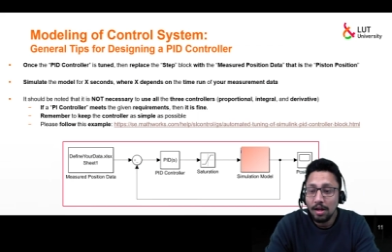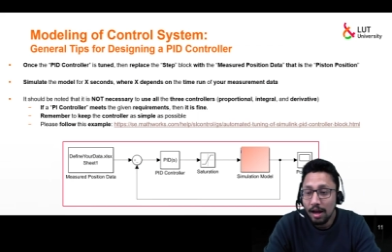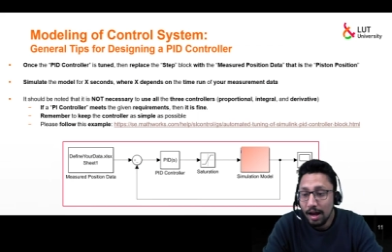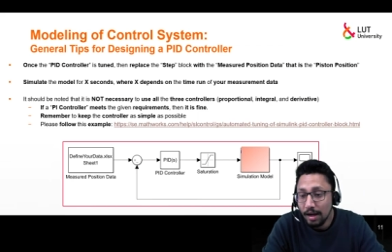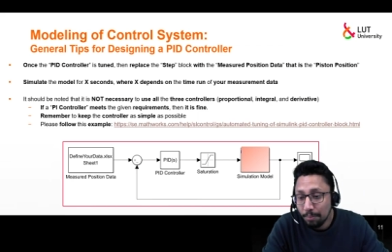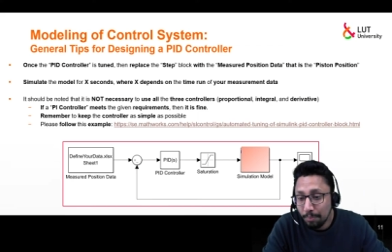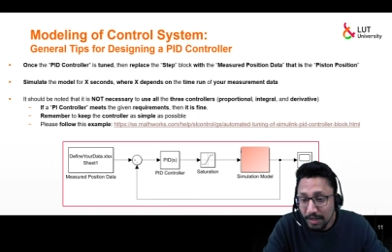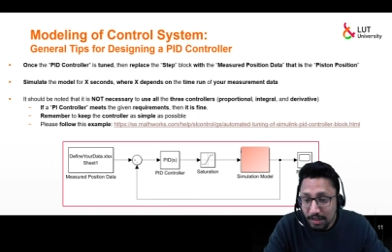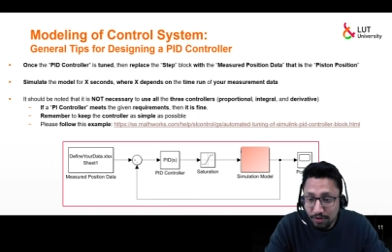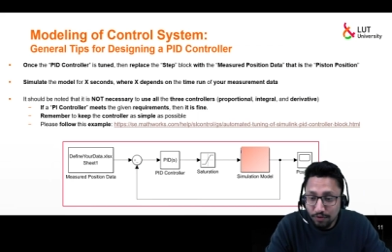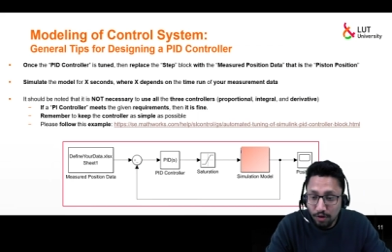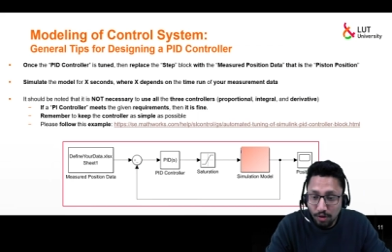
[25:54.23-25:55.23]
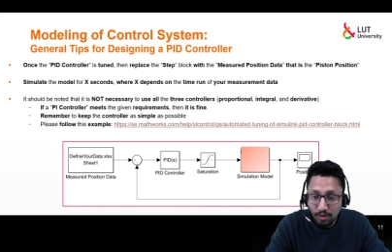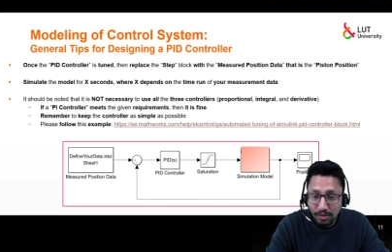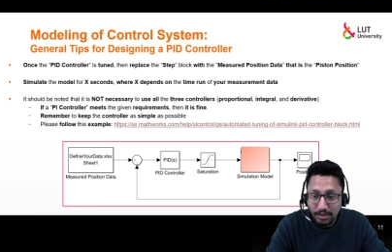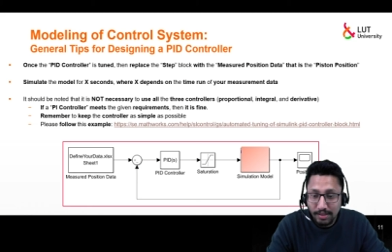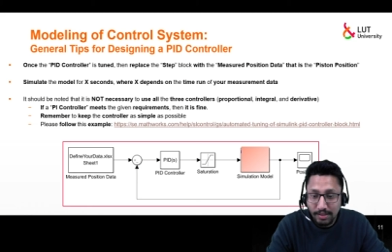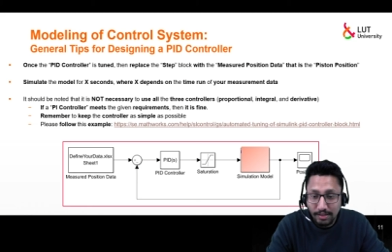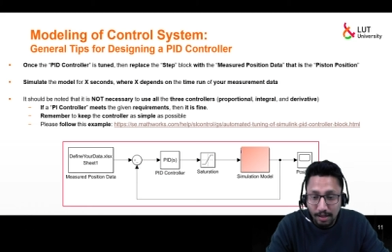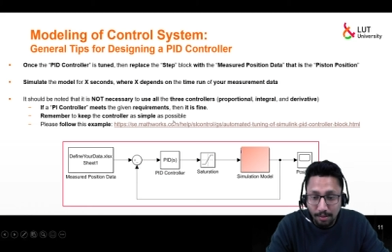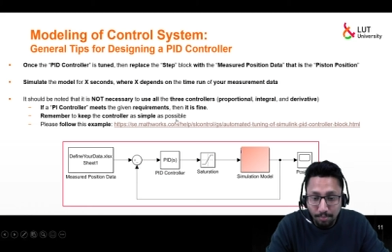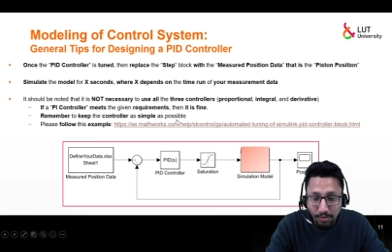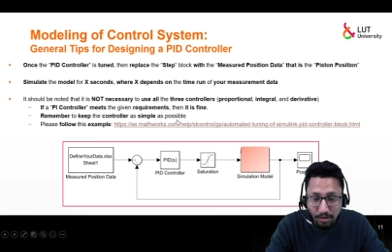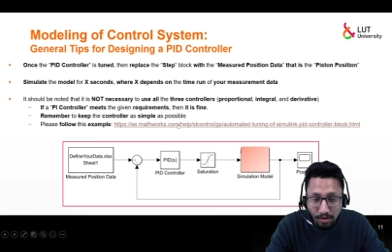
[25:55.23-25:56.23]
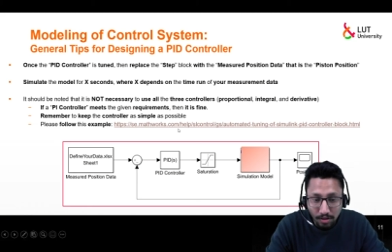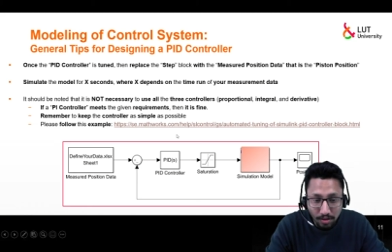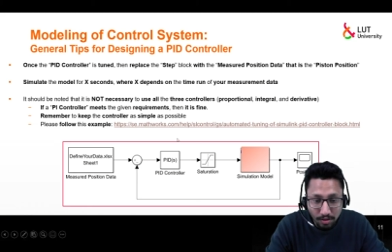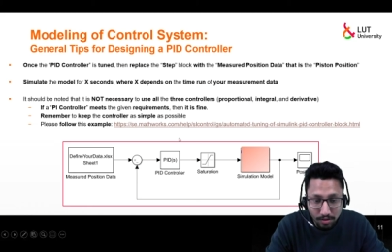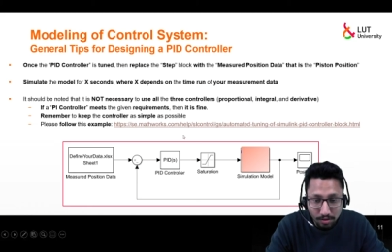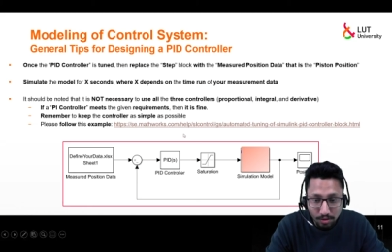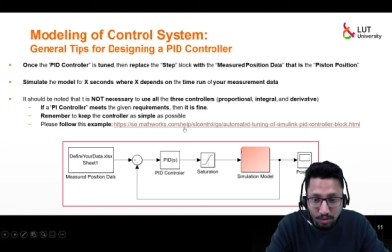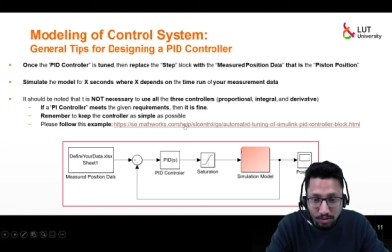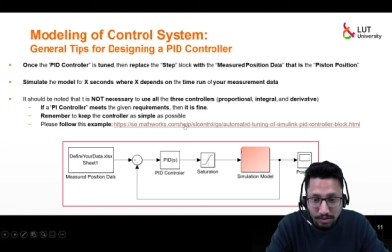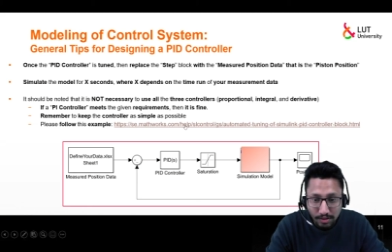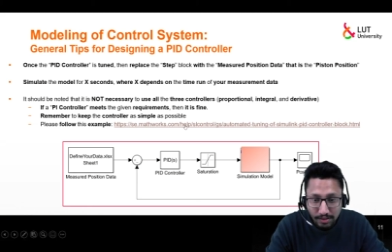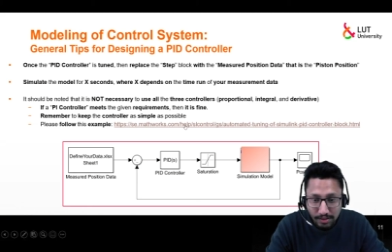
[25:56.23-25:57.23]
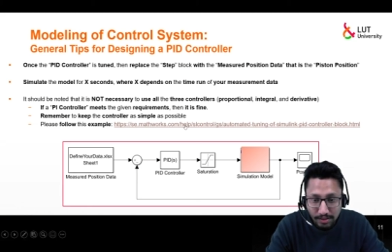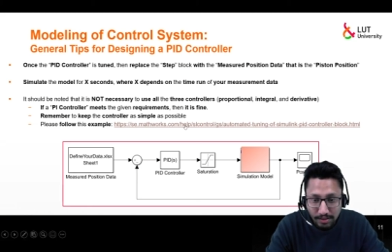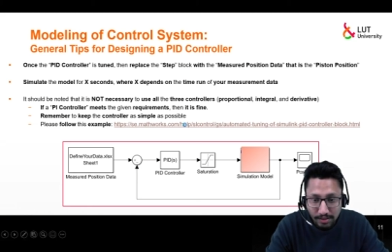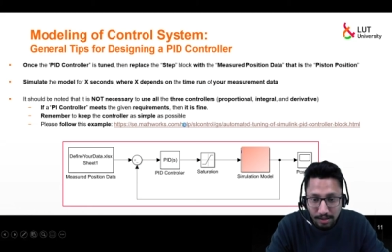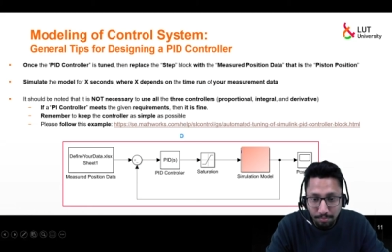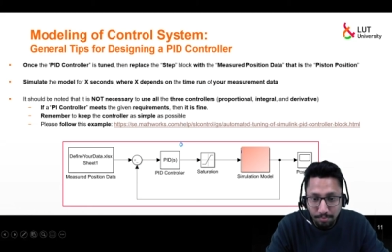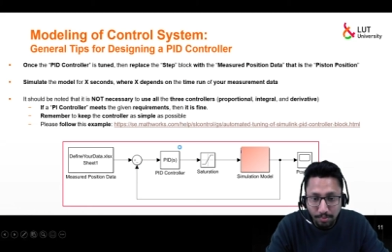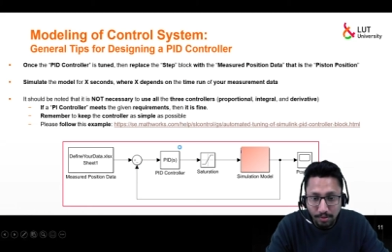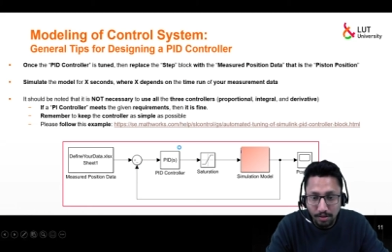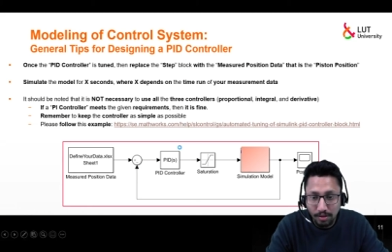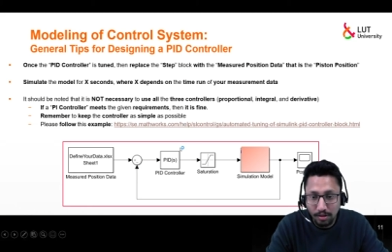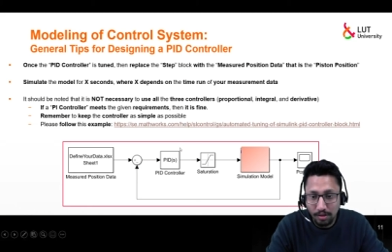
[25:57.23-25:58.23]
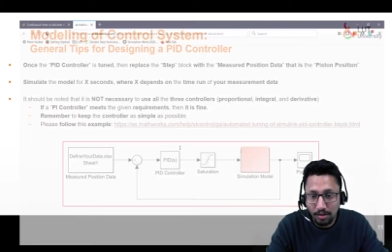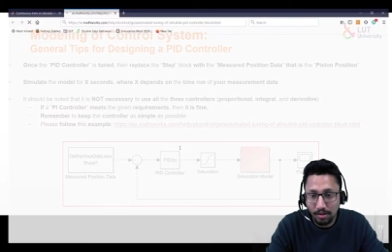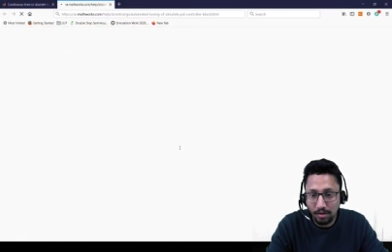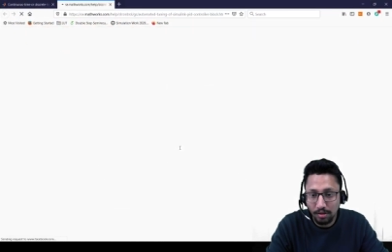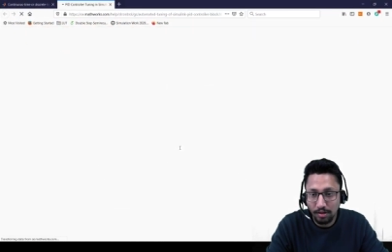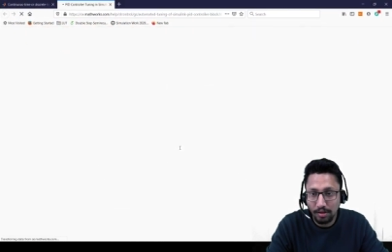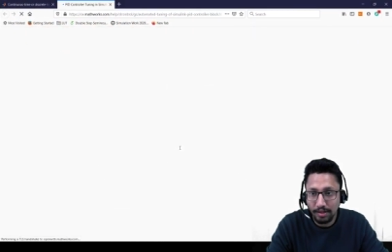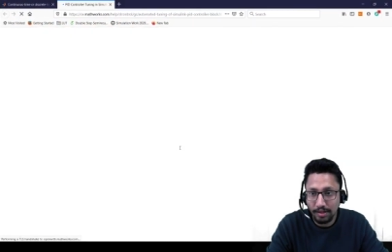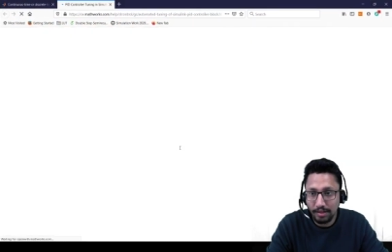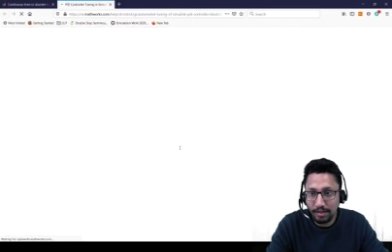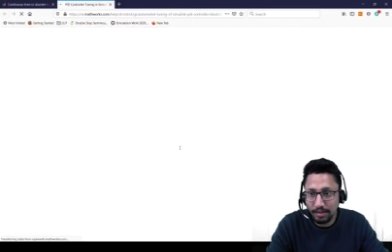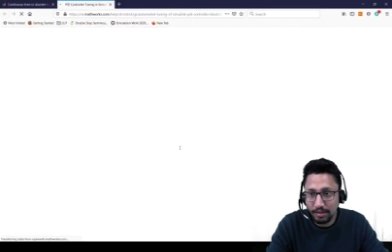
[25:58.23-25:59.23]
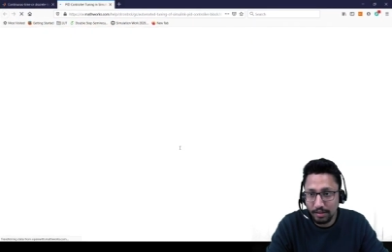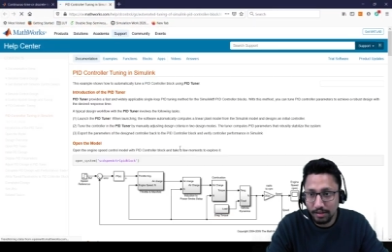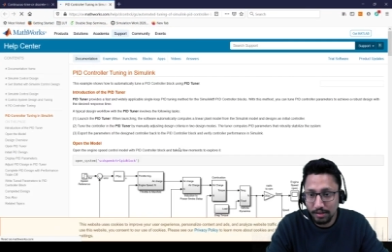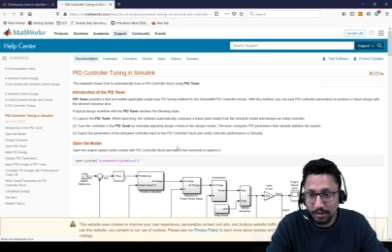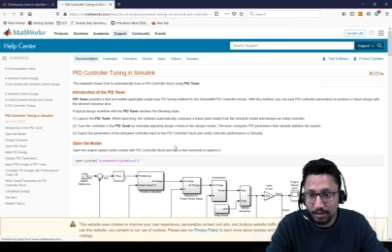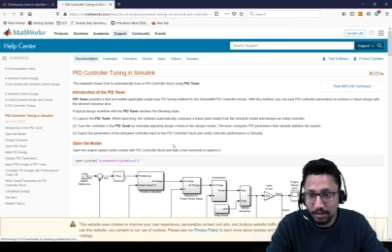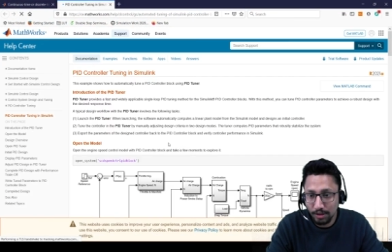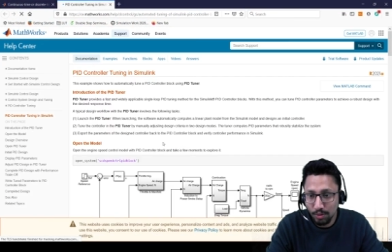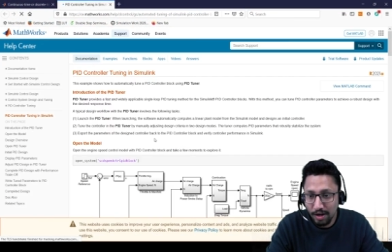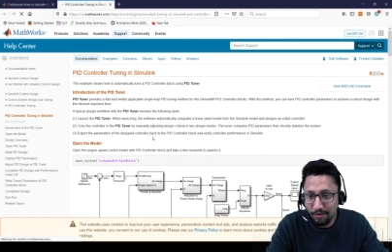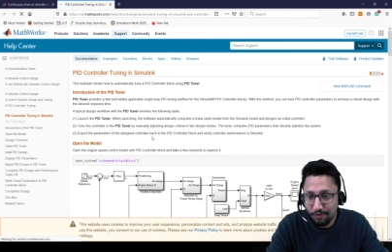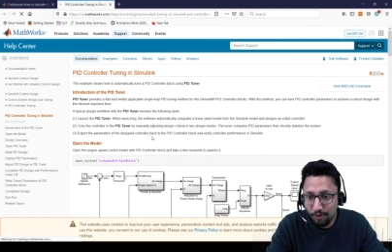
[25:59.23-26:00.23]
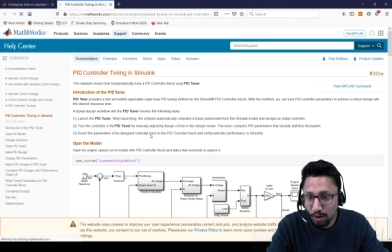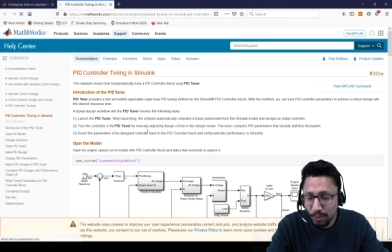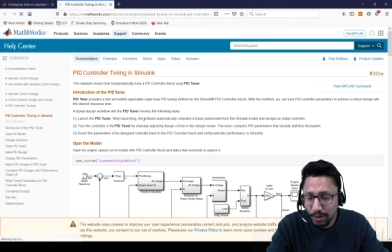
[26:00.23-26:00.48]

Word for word: And please follow this example. So this example is, you can follow